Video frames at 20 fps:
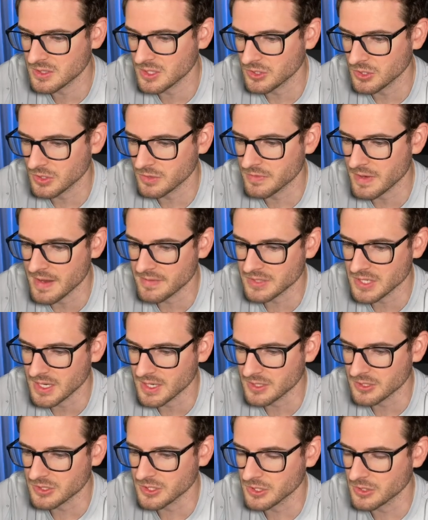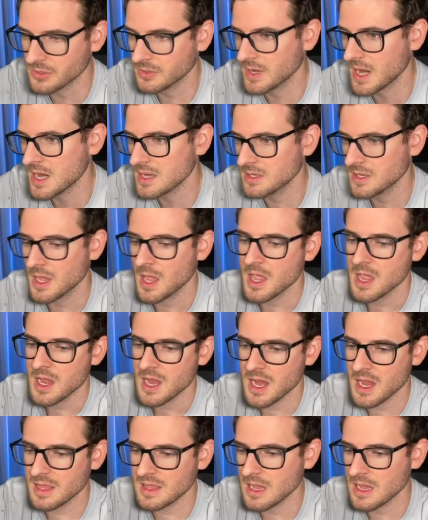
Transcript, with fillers: It took five seconds to create, and